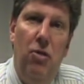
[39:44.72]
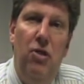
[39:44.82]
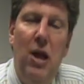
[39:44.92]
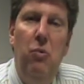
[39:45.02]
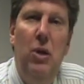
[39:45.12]

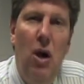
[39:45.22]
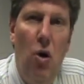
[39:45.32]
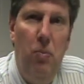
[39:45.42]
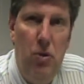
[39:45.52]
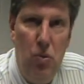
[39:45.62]
then we
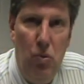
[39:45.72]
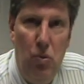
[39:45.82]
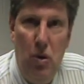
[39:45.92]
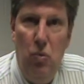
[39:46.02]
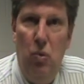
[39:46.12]
hope you
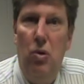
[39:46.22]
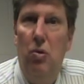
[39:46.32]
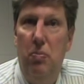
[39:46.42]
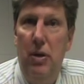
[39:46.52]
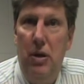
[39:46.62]
will
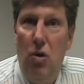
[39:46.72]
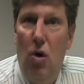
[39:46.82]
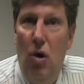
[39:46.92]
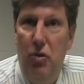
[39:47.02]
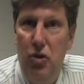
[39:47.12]
be
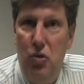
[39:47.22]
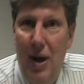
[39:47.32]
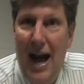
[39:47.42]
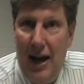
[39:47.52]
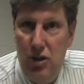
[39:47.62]
called to
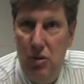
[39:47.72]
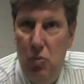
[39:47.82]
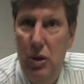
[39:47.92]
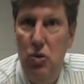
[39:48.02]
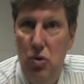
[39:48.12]
action
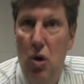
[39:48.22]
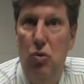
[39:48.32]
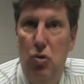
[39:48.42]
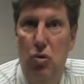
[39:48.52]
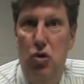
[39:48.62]
when you go
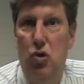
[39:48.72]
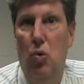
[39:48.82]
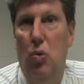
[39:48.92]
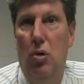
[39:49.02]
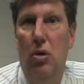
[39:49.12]
to the
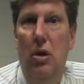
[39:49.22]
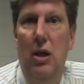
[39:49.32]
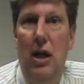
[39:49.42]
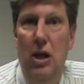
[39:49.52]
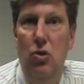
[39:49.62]
store
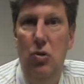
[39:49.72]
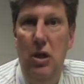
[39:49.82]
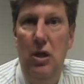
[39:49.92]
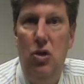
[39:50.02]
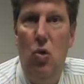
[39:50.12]
and you
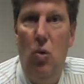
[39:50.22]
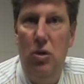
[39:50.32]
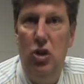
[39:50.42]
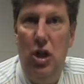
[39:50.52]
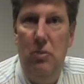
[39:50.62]
need
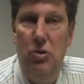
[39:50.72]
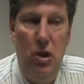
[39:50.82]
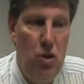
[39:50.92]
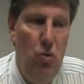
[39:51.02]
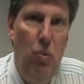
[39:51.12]
corn chips,
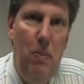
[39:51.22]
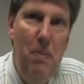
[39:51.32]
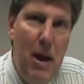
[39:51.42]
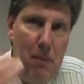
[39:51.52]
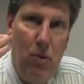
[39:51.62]
that you
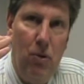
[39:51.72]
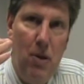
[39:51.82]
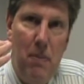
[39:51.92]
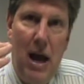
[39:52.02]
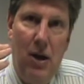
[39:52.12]
remember in
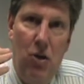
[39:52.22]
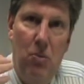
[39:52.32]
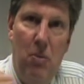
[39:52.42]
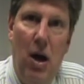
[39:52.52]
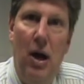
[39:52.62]
the back of your
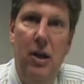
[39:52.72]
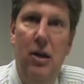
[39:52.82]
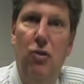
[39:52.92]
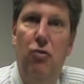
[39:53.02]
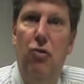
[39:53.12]
mind
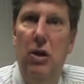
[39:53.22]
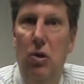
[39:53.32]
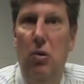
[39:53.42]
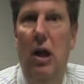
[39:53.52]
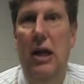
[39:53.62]

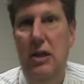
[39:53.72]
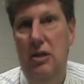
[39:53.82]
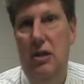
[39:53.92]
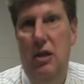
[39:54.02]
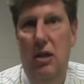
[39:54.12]

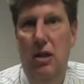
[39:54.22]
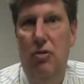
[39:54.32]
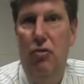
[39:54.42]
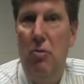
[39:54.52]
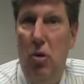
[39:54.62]
Frito-Lays
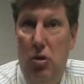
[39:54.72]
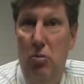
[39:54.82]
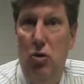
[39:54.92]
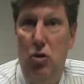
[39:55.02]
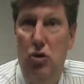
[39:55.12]
from our
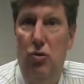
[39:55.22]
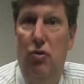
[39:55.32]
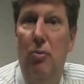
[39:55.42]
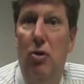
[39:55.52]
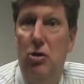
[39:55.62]
commercials,
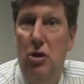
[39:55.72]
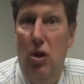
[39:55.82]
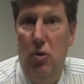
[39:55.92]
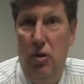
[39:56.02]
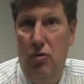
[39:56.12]
from our
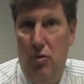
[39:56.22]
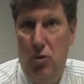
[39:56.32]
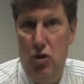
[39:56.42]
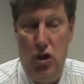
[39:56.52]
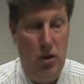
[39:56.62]
slogan, from
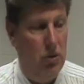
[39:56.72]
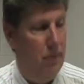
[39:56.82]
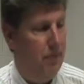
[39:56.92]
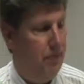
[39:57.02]
our jingle.